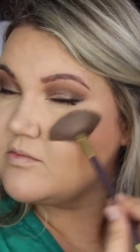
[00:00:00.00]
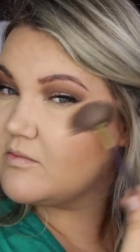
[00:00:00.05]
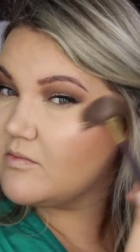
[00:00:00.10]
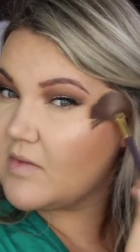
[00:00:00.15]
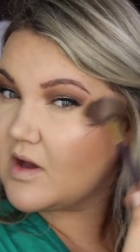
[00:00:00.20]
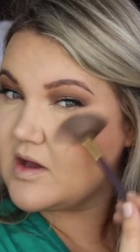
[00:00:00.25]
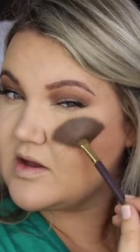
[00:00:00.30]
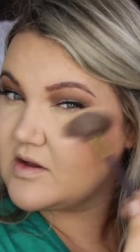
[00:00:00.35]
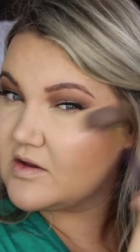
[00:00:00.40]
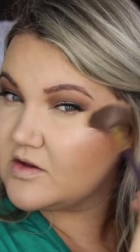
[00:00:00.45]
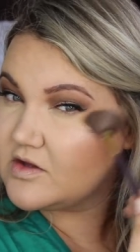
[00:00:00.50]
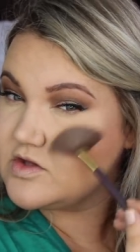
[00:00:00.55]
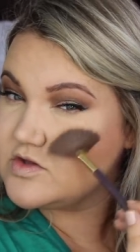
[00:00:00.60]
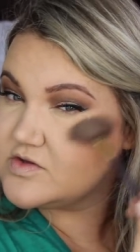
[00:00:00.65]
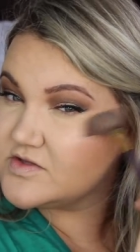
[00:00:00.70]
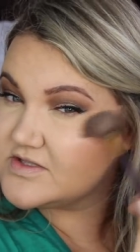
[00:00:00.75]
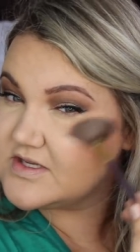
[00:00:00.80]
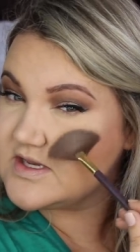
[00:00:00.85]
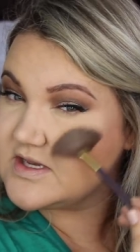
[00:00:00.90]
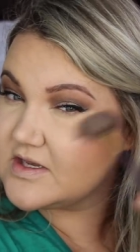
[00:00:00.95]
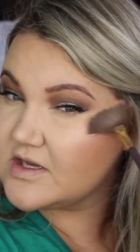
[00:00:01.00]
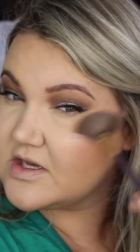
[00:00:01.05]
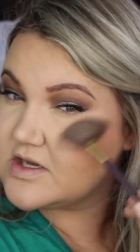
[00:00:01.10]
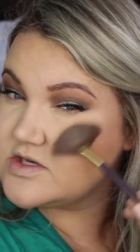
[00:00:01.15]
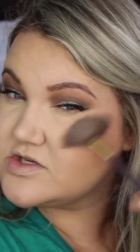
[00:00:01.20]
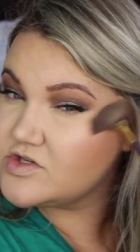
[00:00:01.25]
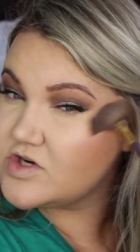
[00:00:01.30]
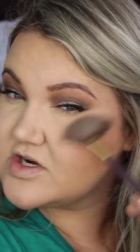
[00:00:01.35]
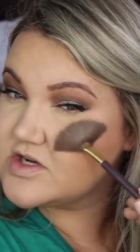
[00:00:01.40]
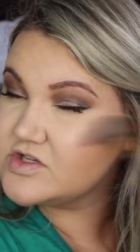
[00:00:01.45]
my, using
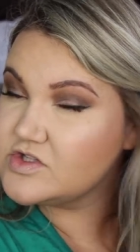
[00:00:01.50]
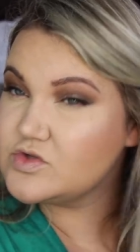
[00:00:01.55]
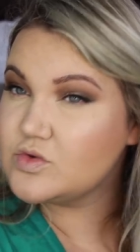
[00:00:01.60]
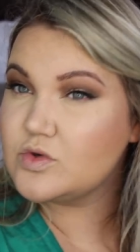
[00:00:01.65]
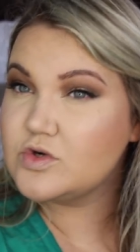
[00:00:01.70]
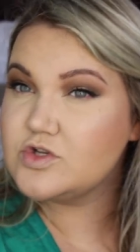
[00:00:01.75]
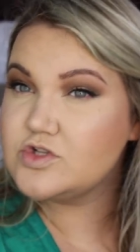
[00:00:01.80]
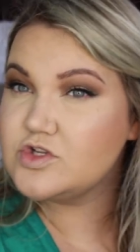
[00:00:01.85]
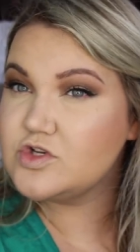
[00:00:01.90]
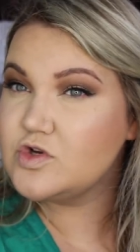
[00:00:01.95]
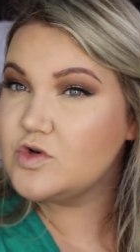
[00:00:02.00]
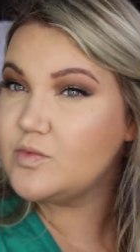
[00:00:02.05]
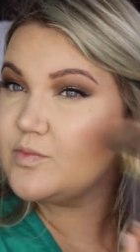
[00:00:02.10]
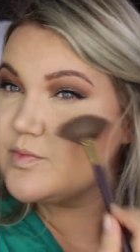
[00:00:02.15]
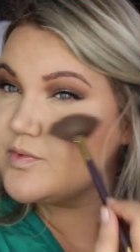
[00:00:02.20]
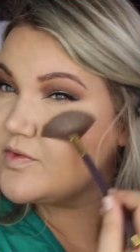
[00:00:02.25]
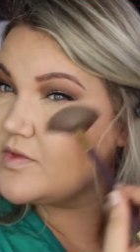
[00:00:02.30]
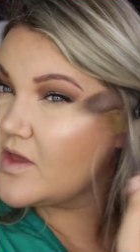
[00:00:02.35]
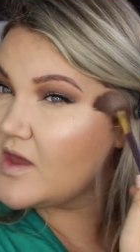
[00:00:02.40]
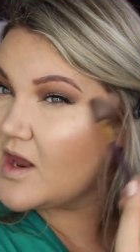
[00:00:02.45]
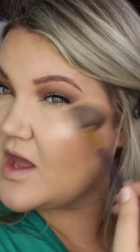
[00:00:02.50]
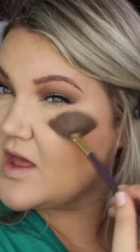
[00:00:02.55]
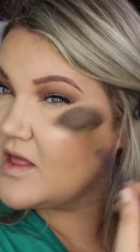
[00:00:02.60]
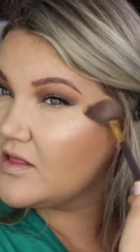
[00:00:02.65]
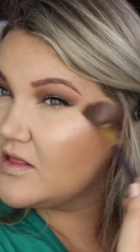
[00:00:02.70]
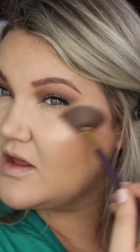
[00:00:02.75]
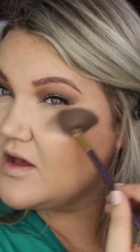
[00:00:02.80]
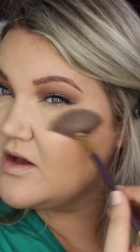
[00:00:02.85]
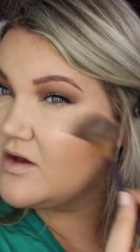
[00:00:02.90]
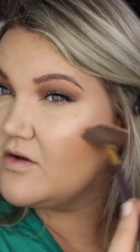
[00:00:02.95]
a drugstore dupe that
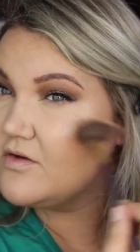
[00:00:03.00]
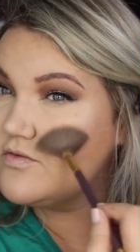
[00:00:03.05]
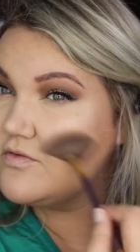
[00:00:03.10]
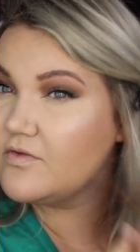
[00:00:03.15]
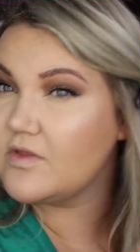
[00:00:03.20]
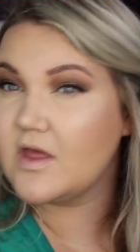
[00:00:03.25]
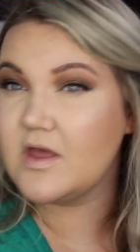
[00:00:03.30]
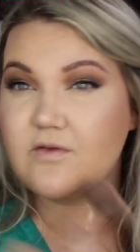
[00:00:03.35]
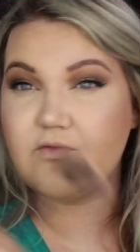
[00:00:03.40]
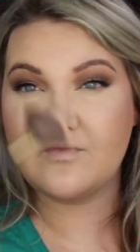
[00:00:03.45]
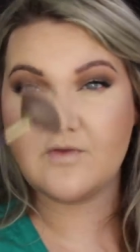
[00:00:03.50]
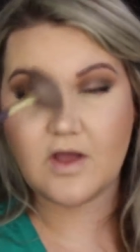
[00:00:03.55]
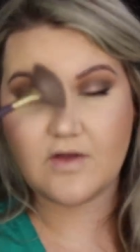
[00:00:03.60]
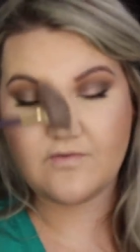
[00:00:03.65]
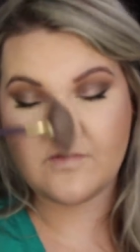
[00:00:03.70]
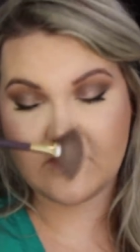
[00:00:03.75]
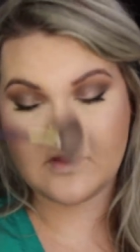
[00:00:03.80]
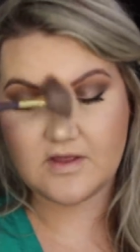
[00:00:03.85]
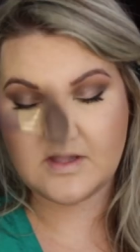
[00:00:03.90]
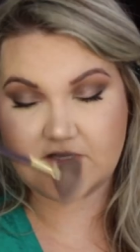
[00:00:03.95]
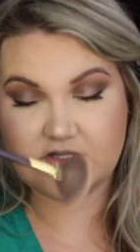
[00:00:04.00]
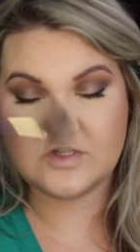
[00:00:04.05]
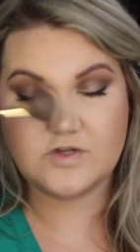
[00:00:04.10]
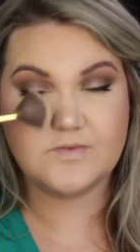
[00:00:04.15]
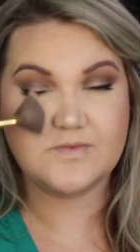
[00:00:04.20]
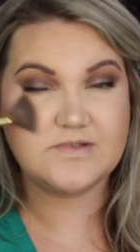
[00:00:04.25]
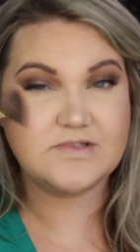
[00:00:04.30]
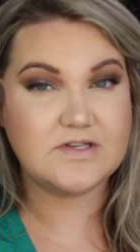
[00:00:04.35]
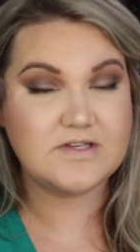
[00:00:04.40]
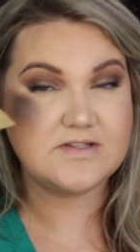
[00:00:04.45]
I love that I feel like
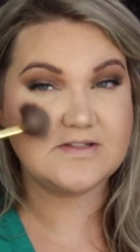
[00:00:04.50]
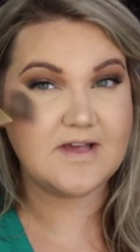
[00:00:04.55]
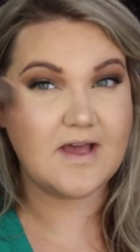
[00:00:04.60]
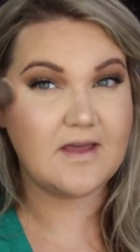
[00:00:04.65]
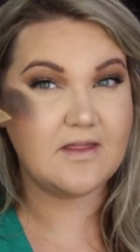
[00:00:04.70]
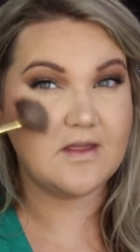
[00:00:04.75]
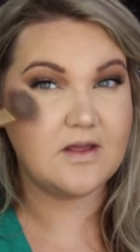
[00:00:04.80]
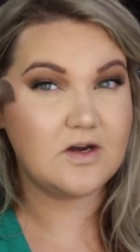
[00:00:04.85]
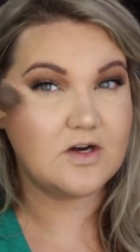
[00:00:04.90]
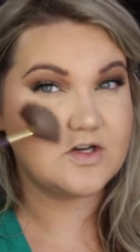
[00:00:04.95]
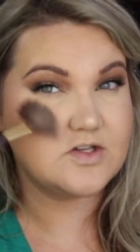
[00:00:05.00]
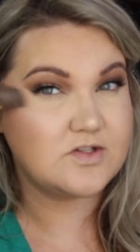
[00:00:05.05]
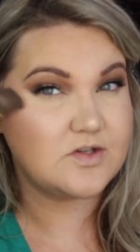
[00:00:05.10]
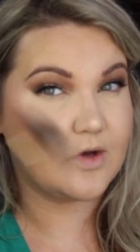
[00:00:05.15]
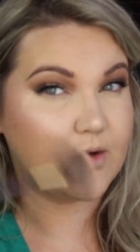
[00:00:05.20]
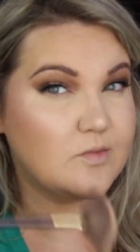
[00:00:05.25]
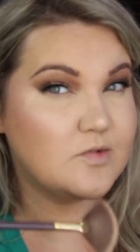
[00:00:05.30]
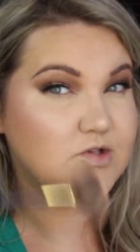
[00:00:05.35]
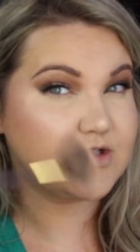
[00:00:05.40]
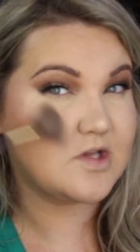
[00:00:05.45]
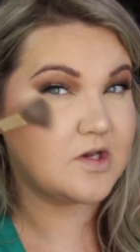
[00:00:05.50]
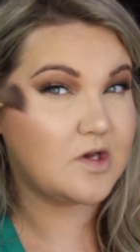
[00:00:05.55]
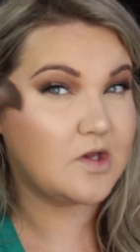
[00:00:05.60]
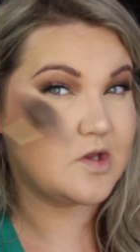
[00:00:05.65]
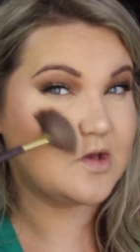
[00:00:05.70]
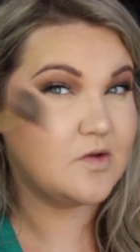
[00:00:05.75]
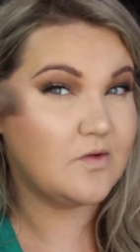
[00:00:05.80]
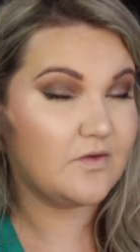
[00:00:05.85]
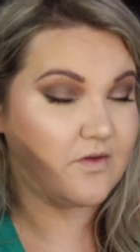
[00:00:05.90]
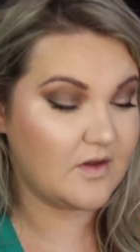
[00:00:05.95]
dupes this highlighter so I'm just going
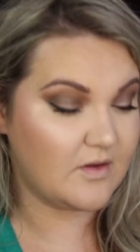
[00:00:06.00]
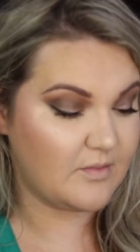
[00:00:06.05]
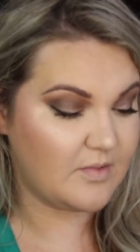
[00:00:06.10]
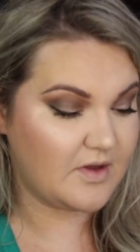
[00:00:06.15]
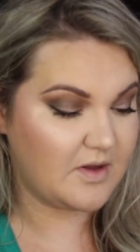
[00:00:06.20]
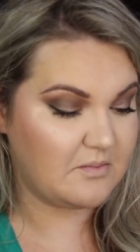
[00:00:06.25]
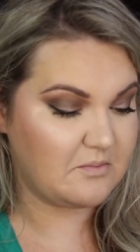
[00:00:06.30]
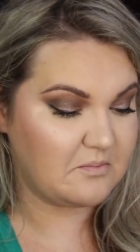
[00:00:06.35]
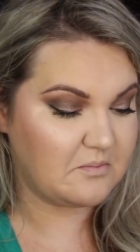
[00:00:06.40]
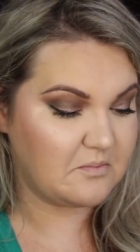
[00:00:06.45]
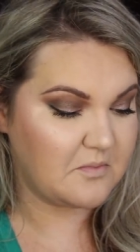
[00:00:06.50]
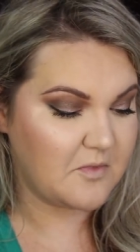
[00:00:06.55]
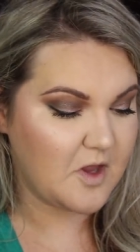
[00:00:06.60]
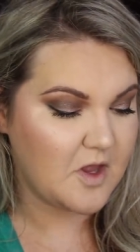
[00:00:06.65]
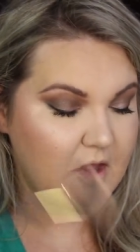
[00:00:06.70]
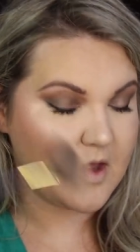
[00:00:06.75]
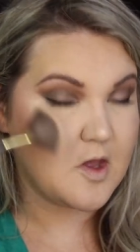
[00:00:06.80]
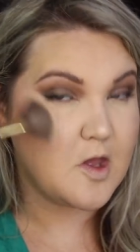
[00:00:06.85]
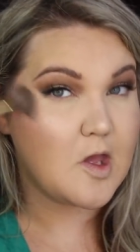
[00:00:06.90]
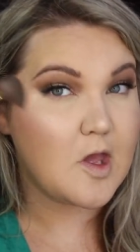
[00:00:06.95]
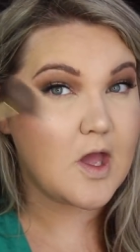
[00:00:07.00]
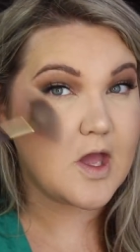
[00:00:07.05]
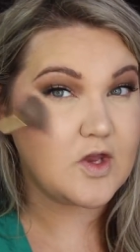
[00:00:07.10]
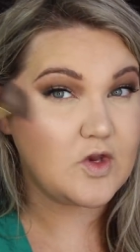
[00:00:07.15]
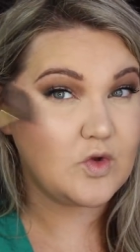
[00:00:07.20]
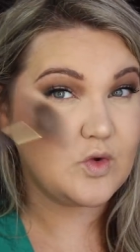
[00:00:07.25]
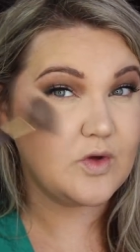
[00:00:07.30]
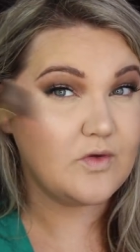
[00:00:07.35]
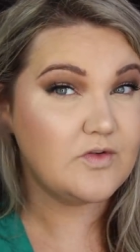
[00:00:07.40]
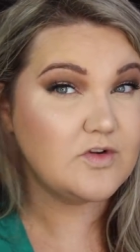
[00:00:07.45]
to use it but I
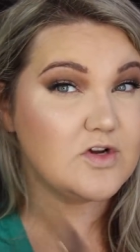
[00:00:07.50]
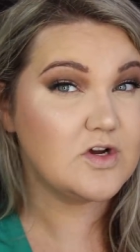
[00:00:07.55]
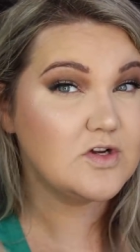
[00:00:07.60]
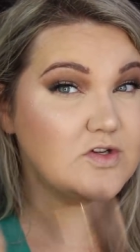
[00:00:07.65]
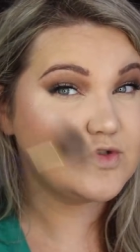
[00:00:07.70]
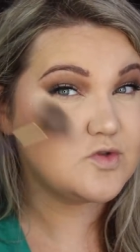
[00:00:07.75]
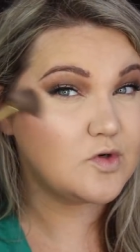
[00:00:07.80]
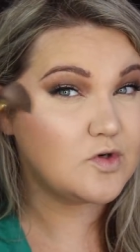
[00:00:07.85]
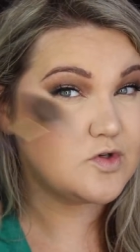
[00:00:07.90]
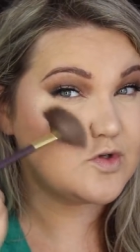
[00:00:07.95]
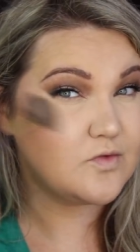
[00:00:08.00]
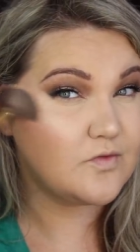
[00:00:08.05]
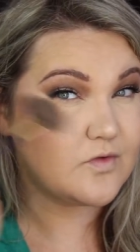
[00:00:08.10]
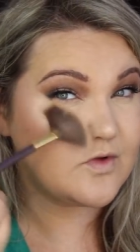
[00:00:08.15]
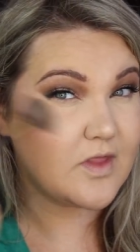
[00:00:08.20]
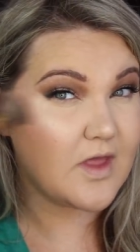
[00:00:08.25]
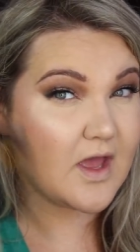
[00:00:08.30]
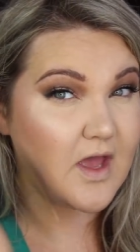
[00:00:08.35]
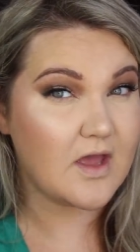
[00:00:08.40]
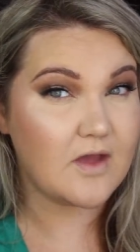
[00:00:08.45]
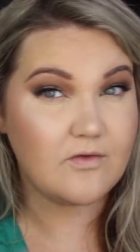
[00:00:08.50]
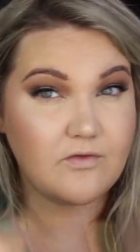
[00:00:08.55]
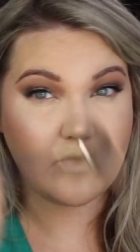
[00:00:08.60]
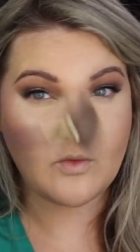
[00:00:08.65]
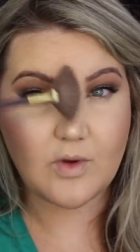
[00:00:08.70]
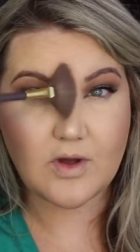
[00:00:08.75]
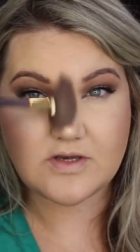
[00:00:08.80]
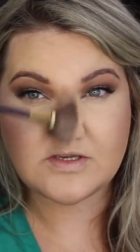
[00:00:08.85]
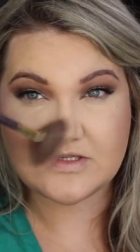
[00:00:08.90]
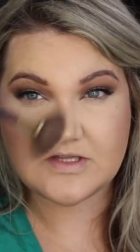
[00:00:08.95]
do have a drugstore dupe for that if
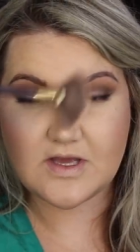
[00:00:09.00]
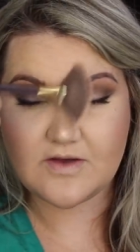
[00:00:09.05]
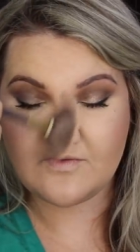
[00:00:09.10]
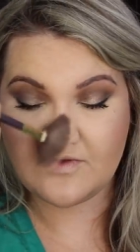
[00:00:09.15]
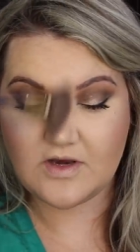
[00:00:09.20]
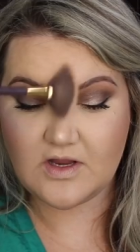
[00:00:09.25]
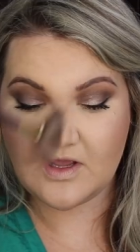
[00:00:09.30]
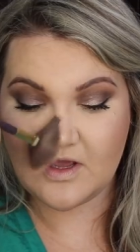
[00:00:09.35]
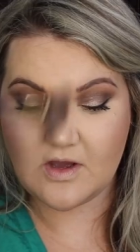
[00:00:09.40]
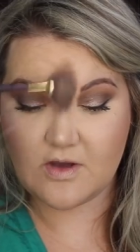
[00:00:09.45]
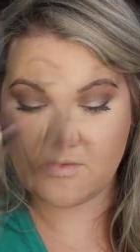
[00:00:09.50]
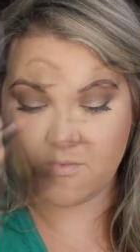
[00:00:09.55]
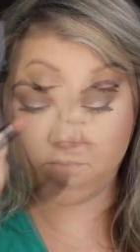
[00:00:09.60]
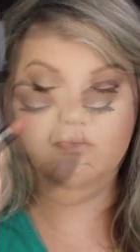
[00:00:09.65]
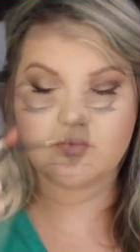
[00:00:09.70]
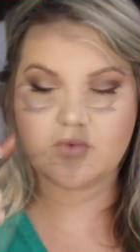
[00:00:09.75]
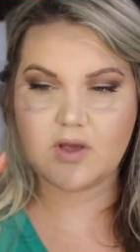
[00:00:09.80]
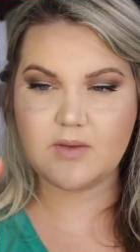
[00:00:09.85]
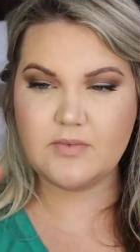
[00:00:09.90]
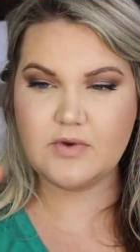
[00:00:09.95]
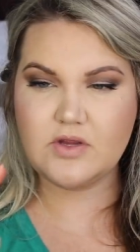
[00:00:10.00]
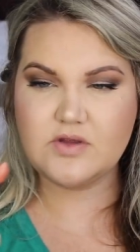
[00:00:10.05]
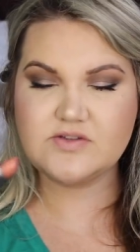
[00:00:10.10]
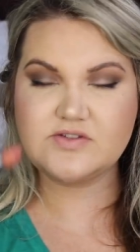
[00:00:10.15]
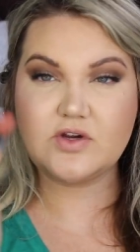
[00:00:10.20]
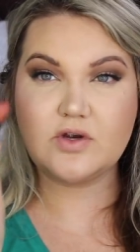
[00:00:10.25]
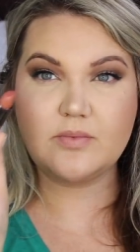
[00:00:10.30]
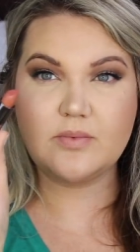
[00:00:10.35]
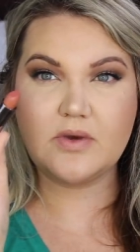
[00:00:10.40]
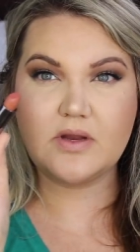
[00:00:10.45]
you watch that video. I'm going to
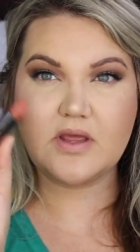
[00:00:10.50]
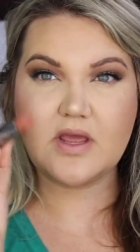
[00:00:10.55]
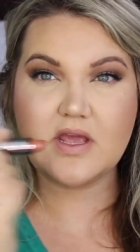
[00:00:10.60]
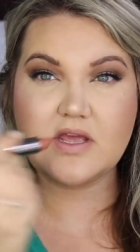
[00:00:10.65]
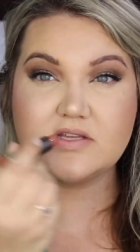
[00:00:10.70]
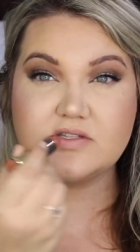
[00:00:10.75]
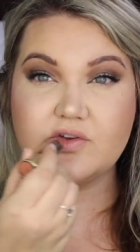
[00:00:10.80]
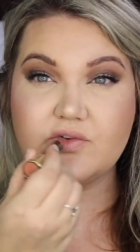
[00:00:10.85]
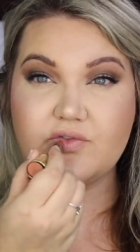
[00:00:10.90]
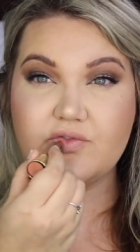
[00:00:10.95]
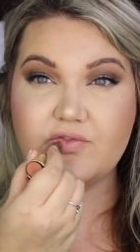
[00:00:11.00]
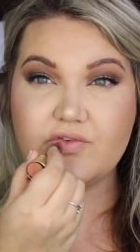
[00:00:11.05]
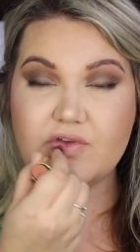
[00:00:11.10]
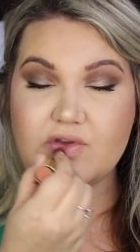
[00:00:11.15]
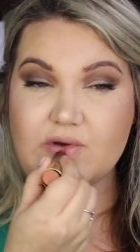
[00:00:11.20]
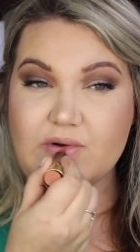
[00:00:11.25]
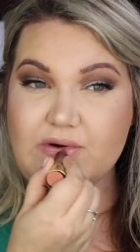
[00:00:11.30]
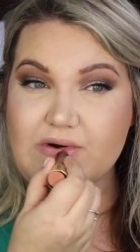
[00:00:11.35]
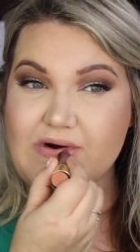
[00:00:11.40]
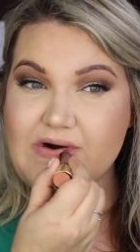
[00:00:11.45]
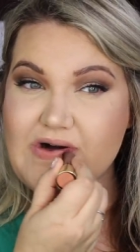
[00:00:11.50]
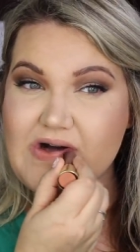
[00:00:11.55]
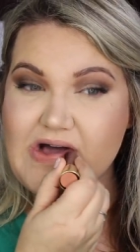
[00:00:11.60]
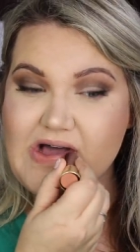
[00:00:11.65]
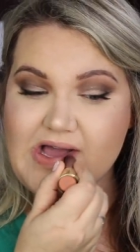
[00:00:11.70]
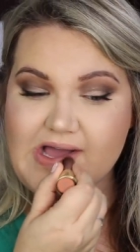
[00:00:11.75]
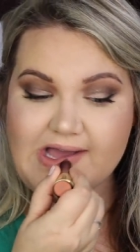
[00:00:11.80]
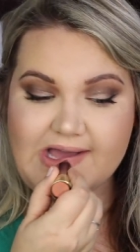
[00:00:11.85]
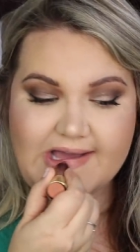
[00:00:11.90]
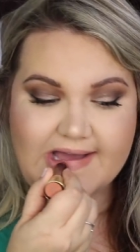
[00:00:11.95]
use Urban Decay's Fuel.